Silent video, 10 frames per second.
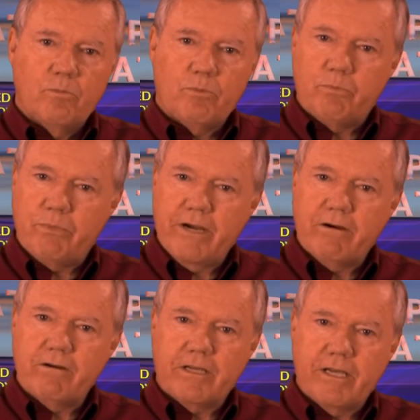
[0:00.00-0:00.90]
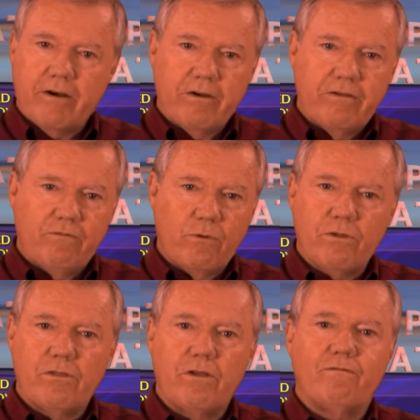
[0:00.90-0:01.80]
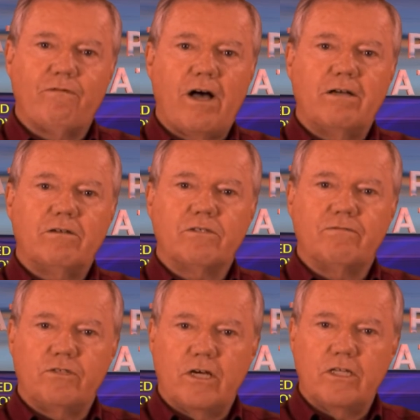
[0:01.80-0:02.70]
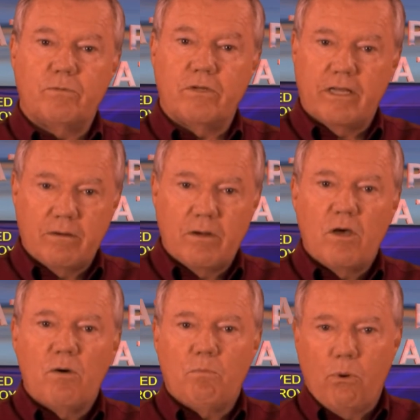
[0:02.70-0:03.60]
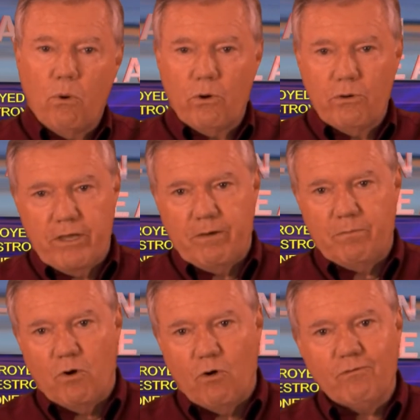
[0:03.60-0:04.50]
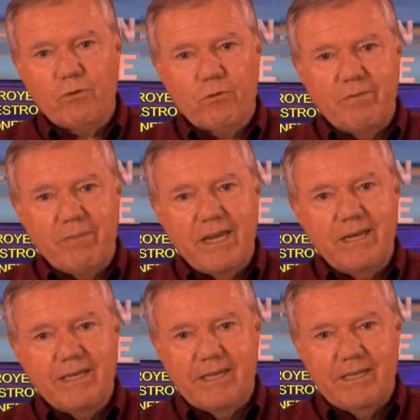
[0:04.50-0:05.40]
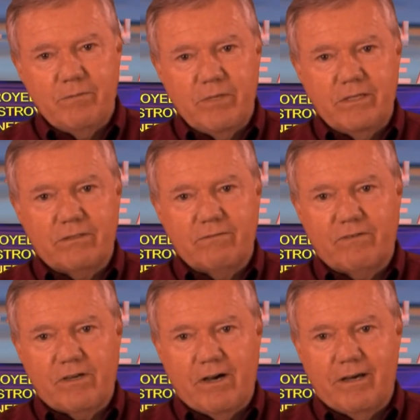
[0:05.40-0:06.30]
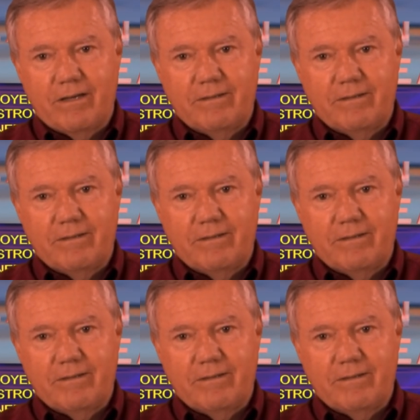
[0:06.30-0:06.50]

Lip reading: prepare to carry forth their vials of judgment and pour them over the remaining enemies of God.